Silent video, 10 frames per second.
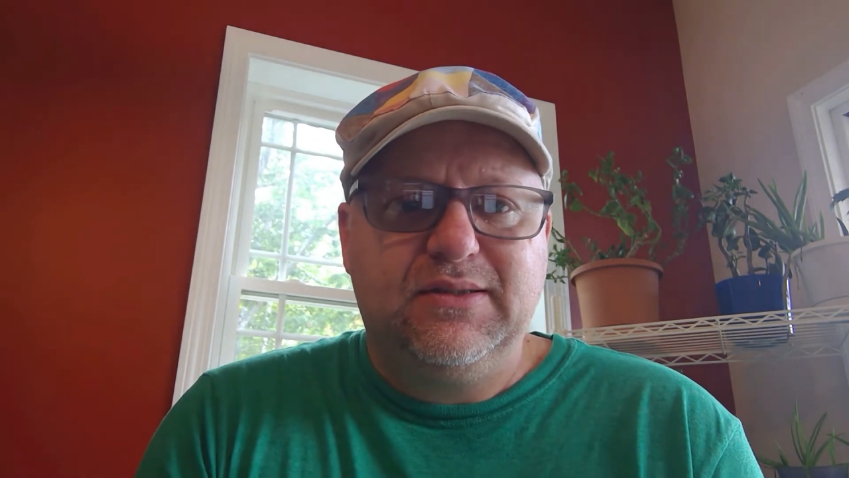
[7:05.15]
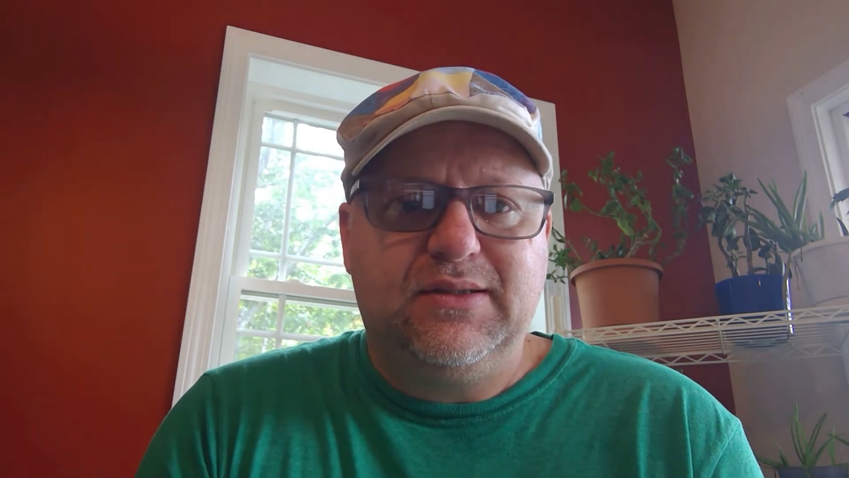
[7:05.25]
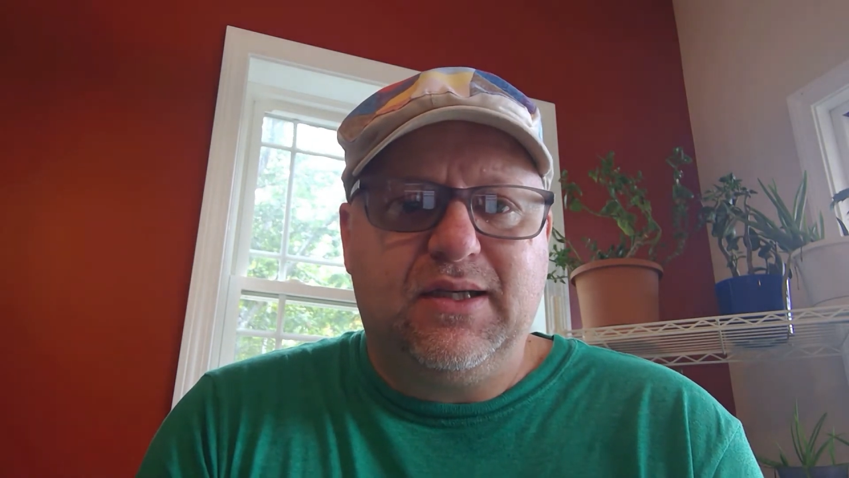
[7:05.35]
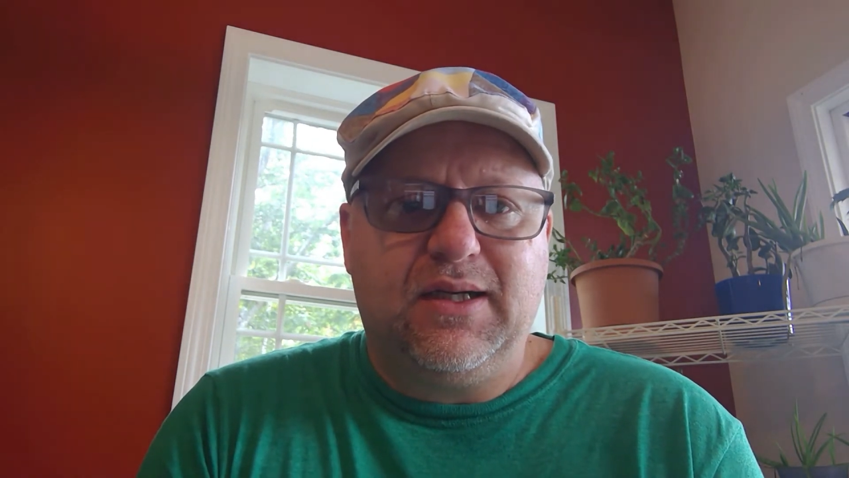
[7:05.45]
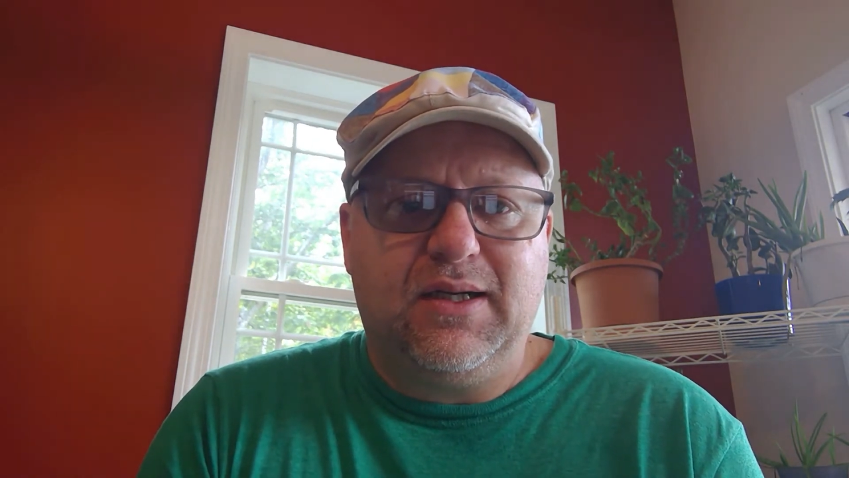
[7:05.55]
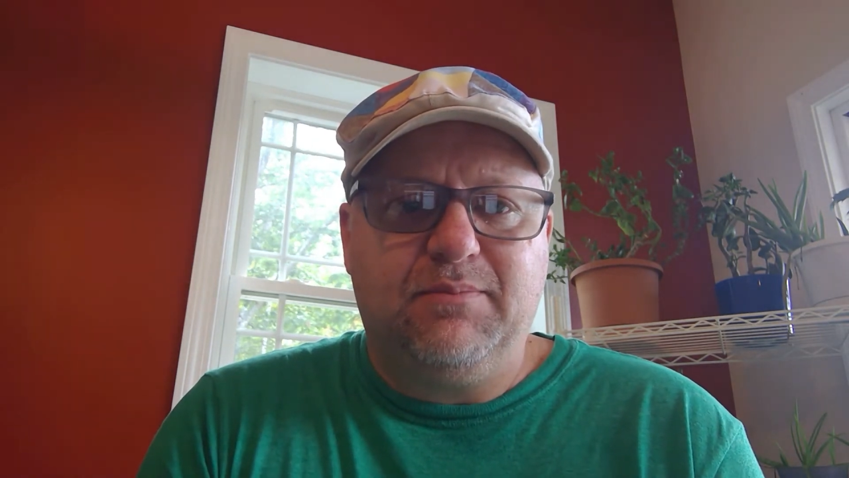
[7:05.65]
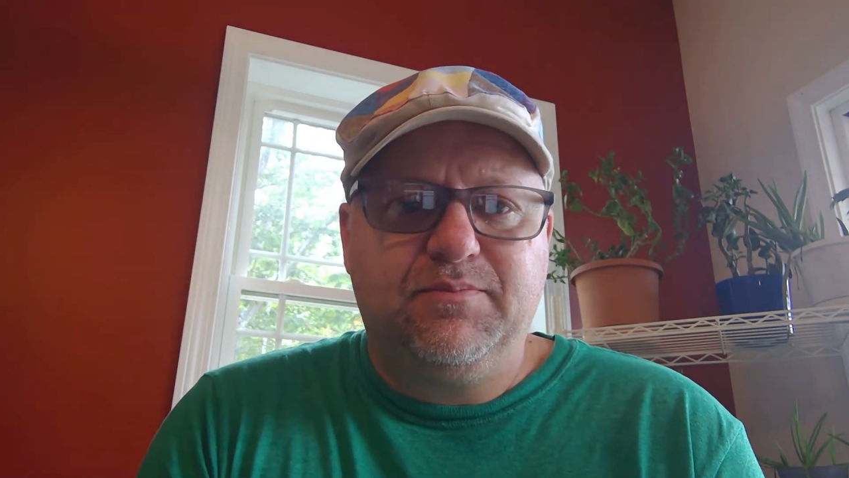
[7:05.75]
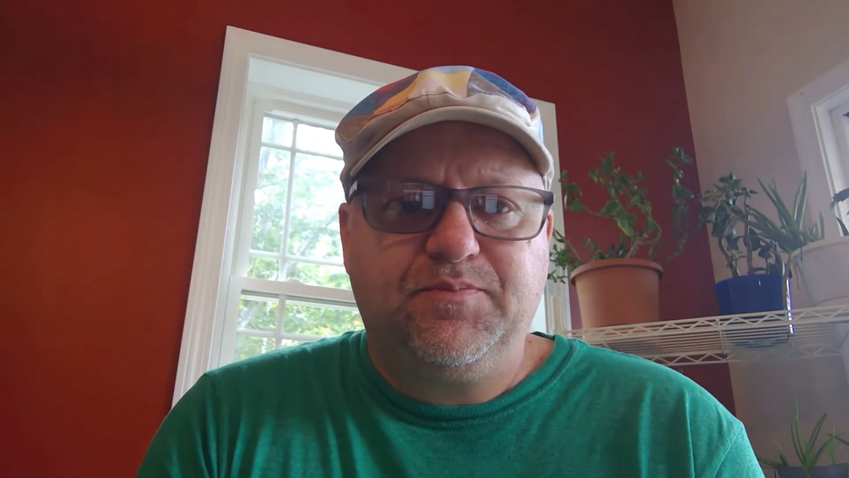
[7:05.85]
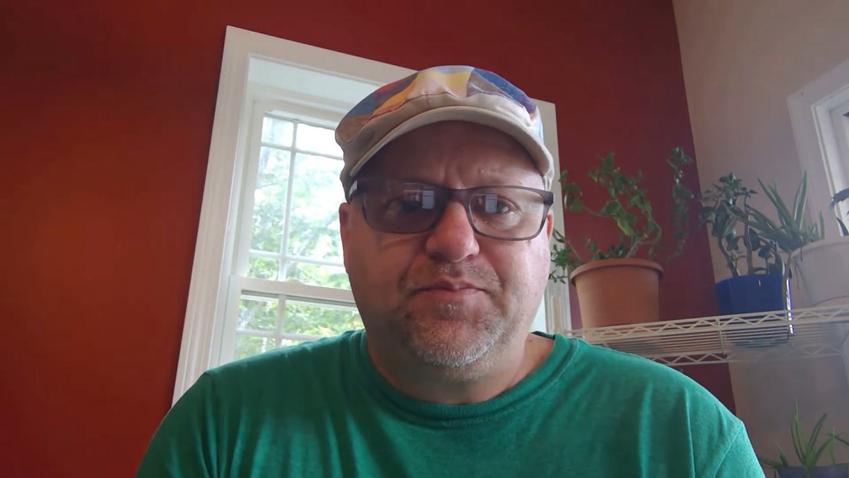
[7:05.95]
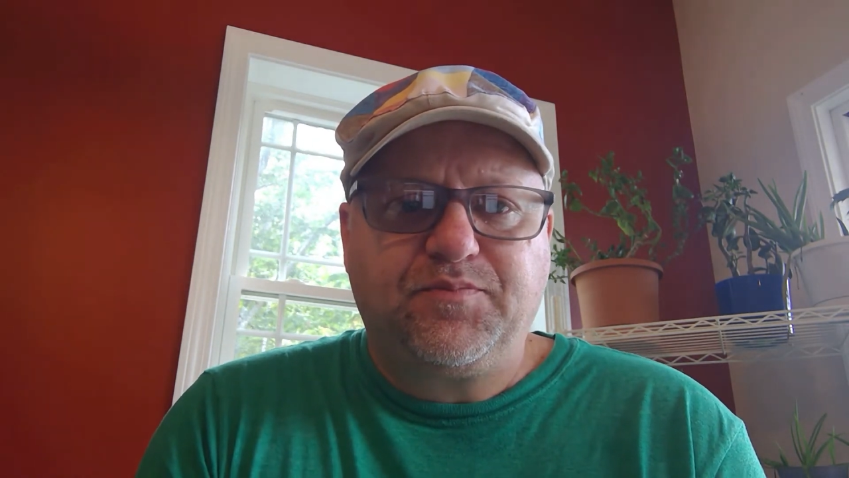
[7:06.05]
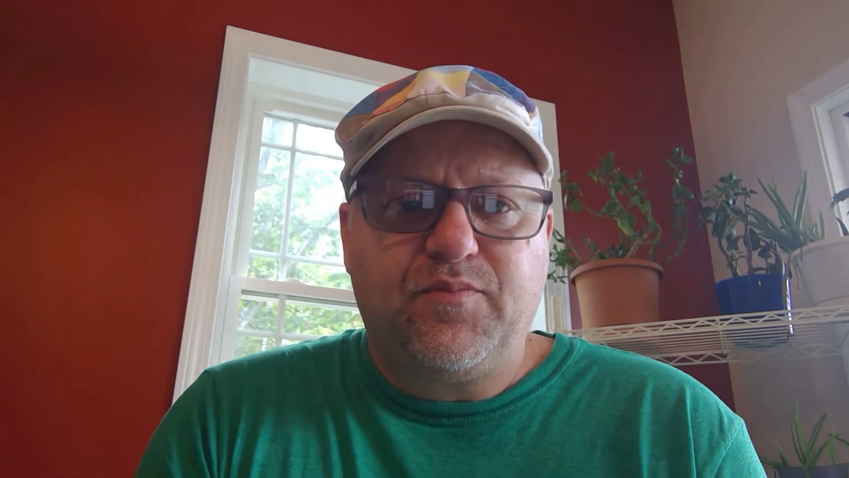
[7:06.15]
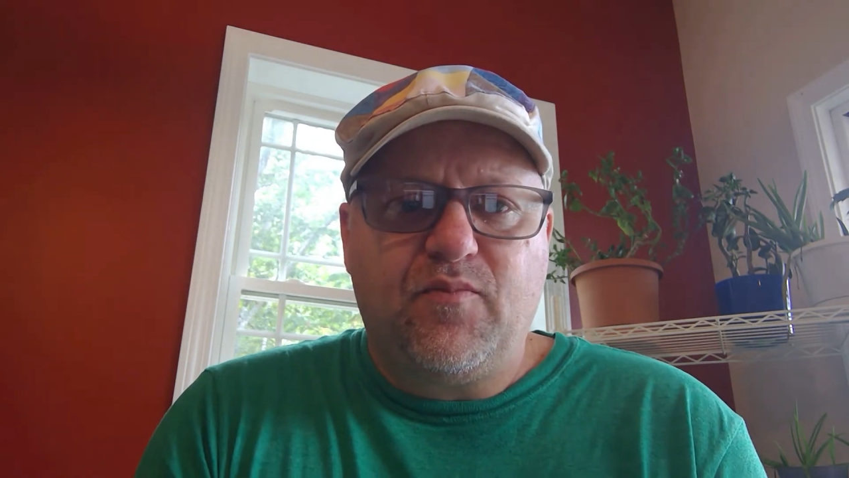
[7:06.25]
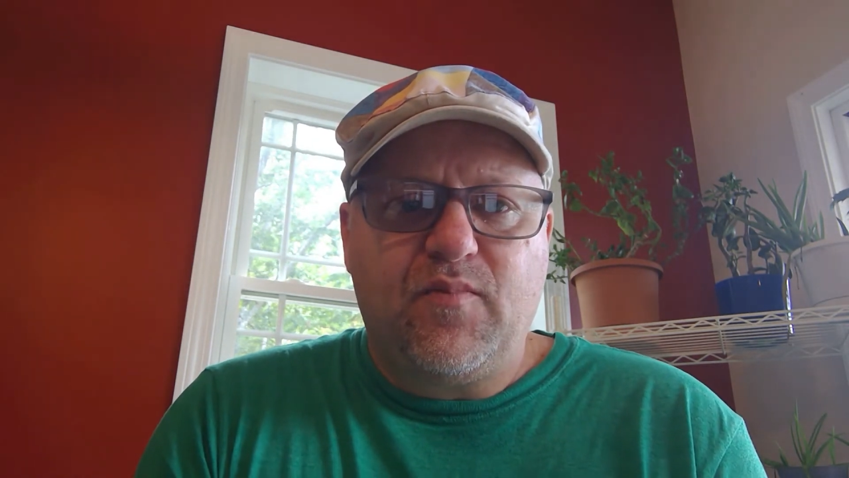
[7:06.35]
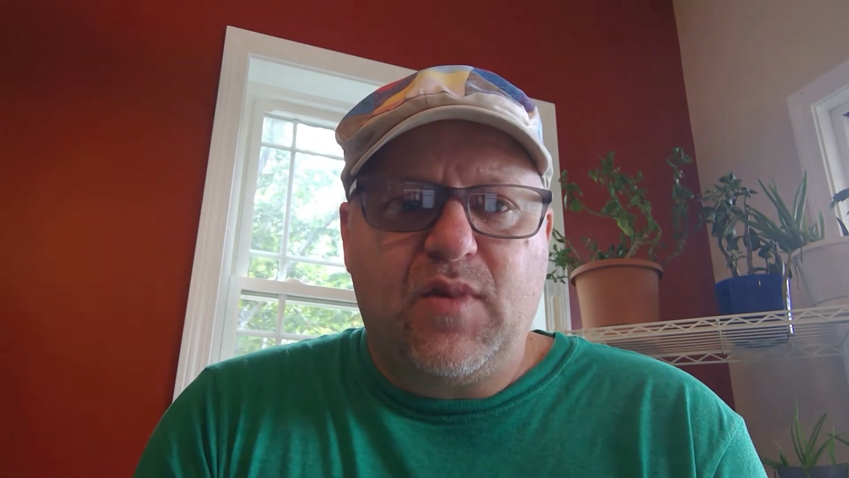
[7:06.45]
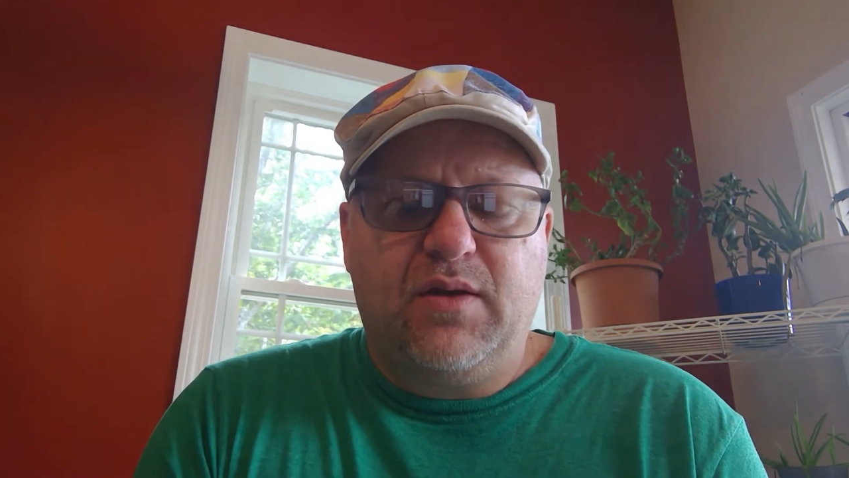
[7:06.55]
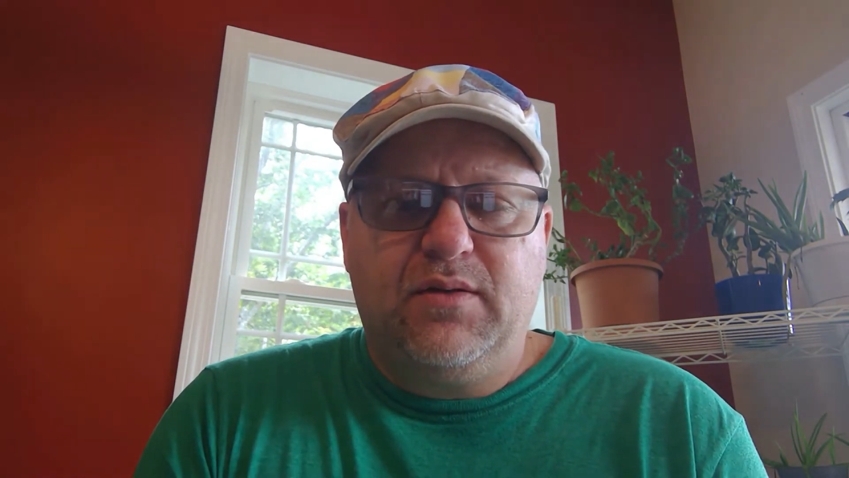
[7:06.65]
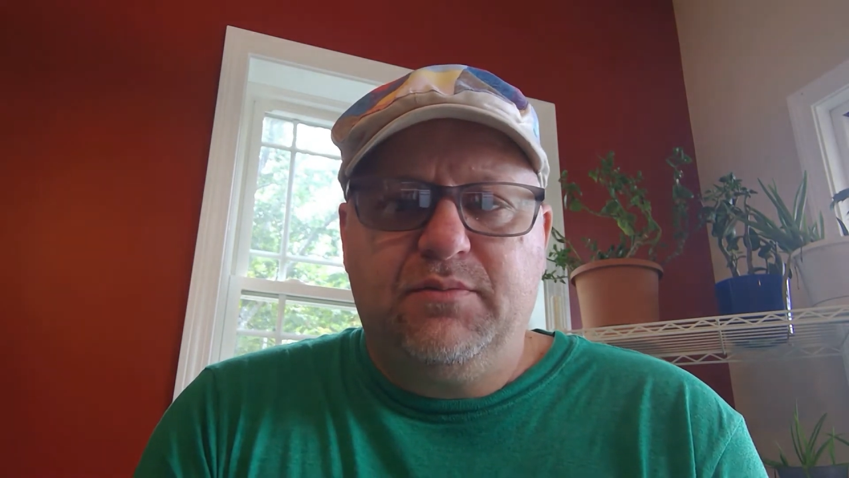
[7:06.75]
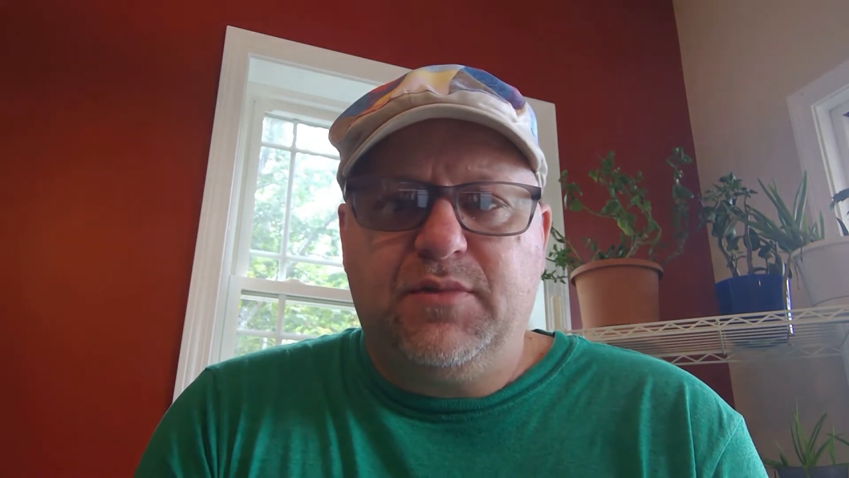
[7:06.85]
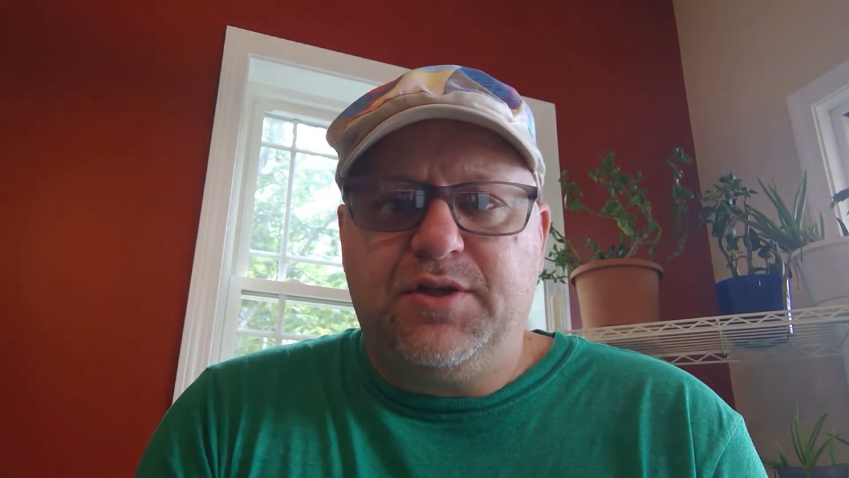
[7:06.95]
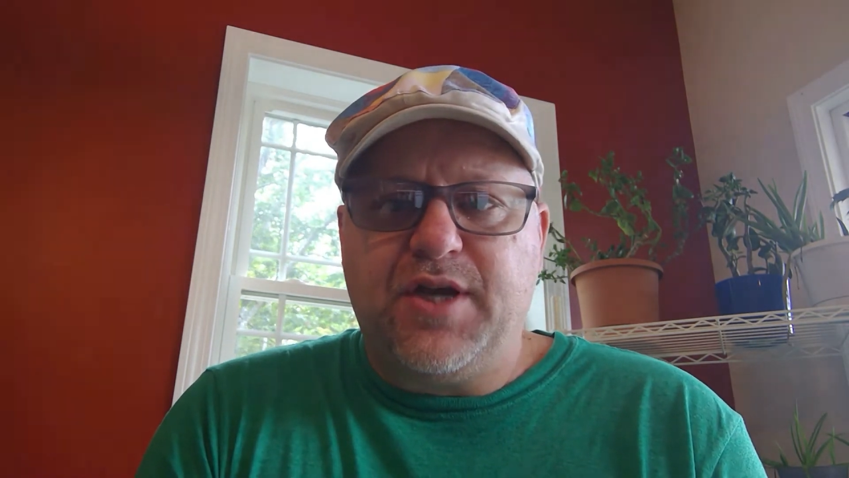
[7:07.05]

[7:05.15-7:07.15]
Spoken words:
The